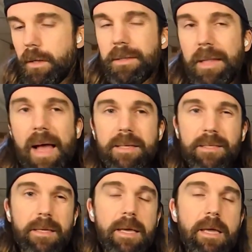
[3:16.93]

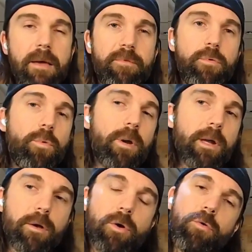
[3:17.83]
Lastly, if you want
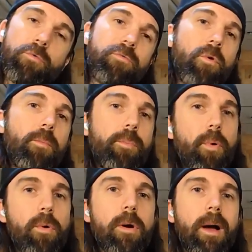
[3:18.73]
to go full
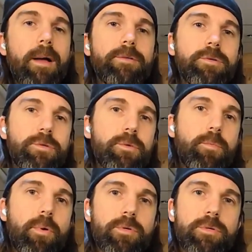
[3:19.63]
bore, I do
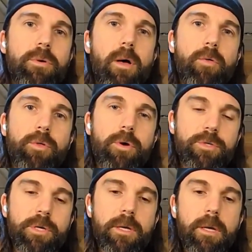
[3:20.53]
personal health
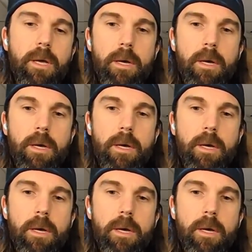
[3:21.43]
coaching